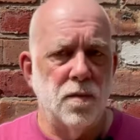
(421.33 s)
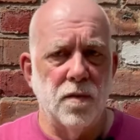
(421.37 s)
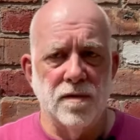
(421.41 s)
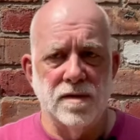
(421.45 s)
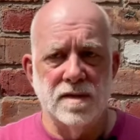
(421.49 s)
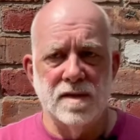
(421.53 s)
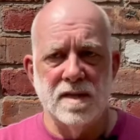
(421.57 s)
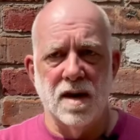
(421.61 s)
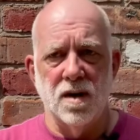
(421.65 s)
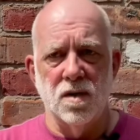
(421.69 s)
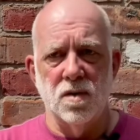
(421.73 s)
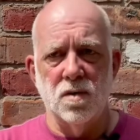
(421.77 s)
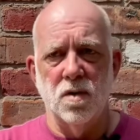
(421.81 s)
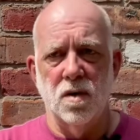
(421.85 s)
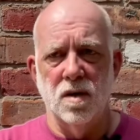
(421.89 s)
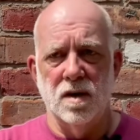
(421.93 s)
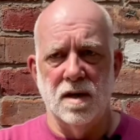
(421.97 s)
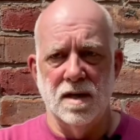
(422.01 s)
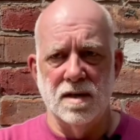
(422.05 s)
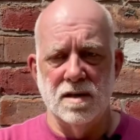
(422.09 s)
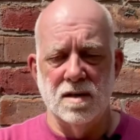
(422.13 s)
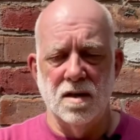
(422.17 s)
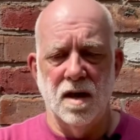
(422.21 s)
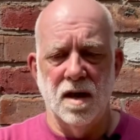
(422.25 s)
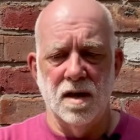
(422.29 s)
sound quality
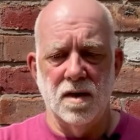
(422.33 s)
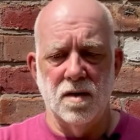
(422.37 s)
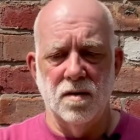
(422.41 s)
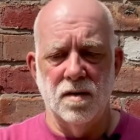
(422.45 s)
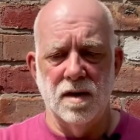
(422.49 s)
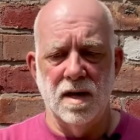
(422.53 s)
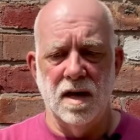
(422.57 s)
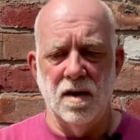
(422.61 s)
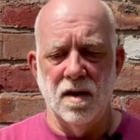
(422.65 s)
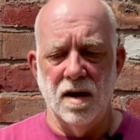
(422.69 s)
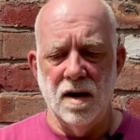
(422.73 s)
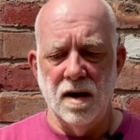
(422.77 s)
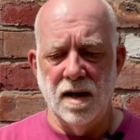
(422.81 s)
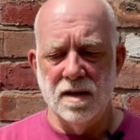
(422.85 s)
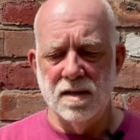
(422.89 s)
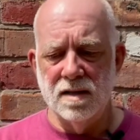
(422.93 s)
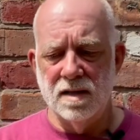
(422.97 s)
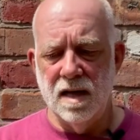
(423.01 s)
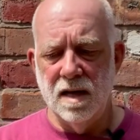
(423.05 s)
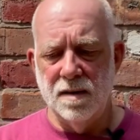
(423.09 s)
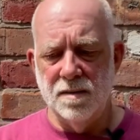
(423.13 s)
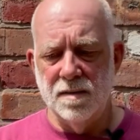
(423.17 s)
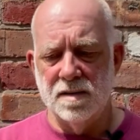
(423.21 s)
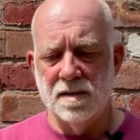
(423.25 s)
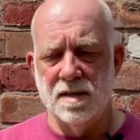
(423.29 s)
is like on here. I like to
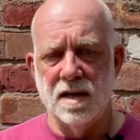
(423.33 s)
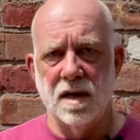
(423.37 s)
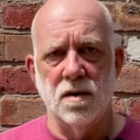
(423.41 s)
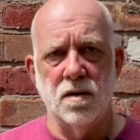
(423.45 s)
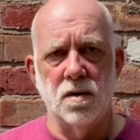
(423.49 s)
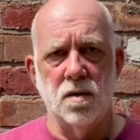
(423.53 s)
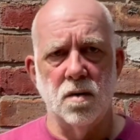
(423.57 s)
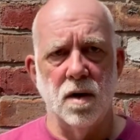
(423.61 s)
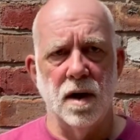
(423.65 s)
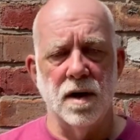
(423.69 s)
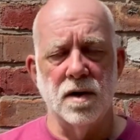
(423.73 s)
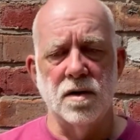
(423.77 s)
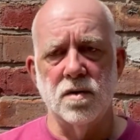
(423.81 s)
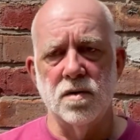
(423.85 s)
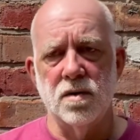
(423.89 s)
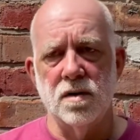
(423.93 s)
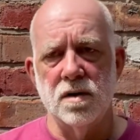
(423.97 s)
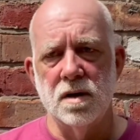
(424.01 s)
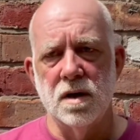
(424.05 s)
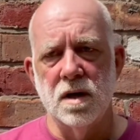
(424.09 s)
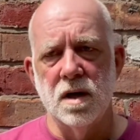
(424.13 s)
keep the sound quite good.